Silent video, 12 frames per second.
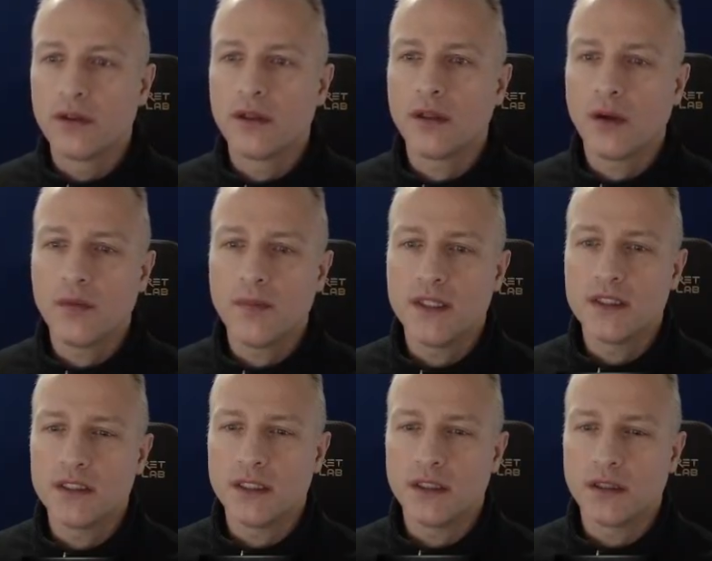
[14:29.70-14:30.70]
I wouldn't mind
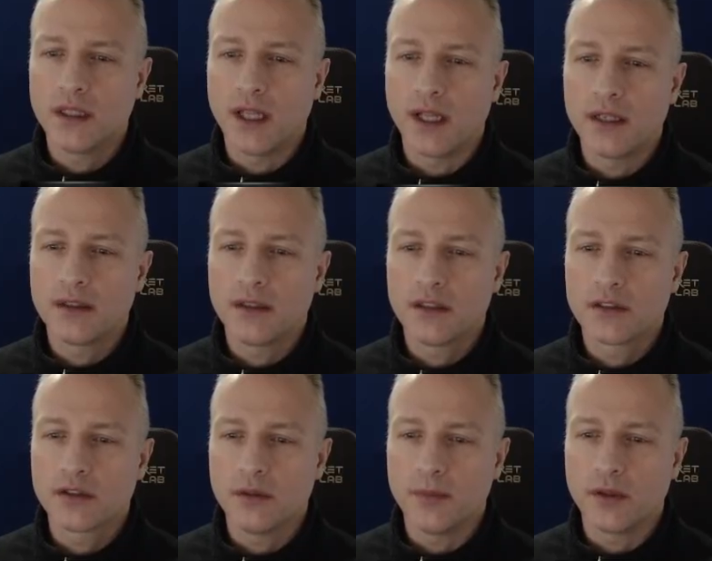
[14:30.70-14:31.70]
seeing that. That's
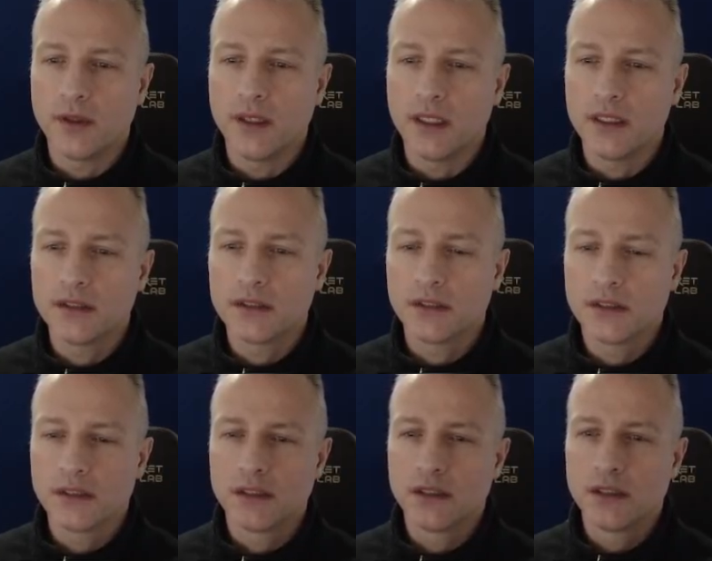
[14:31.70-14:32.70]
going to be quite nice.
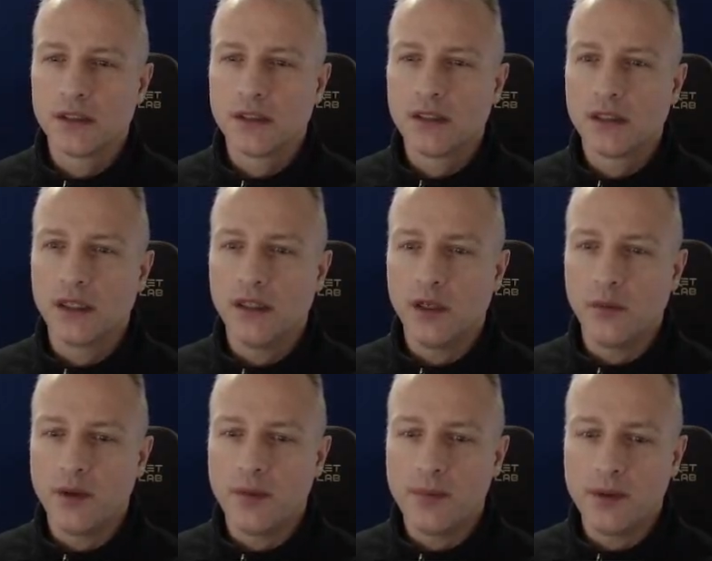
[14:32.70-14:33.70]
And then
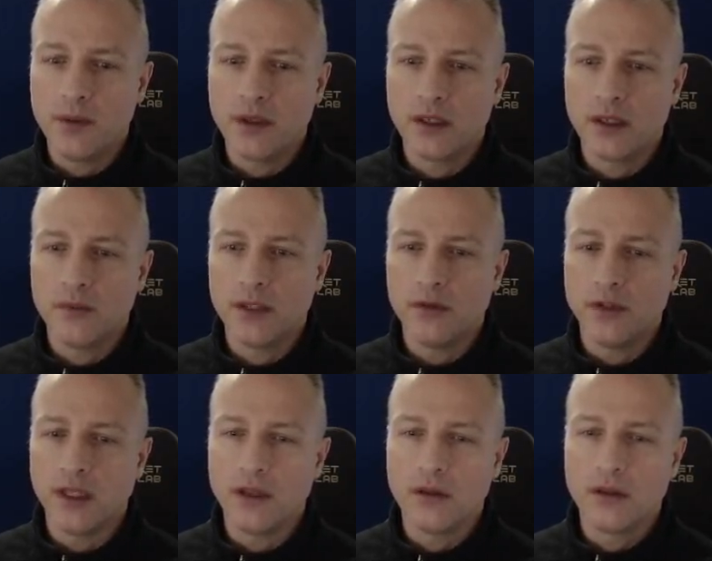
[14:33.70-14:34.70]
maybe we can come down the
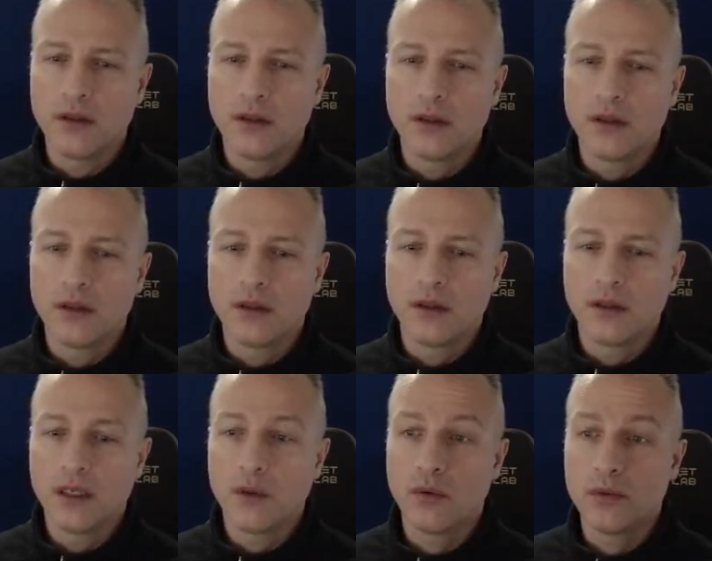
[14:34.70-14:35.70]
hill.
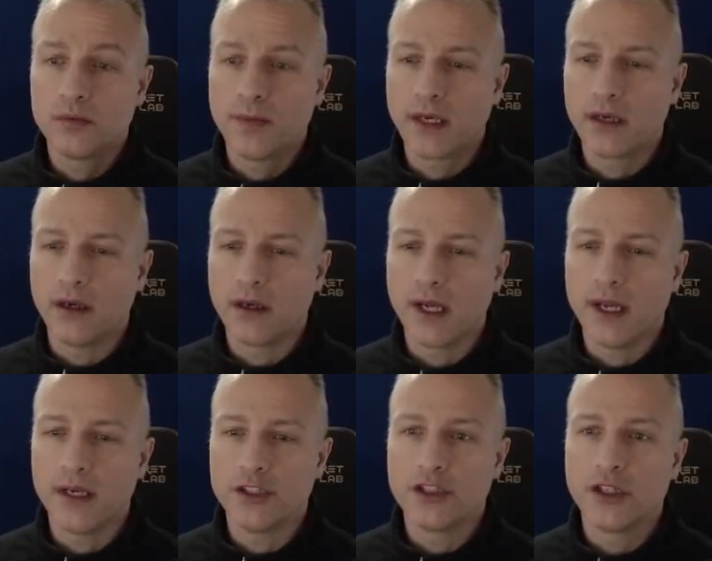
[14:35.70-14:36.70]
And then we're almost back at our garage.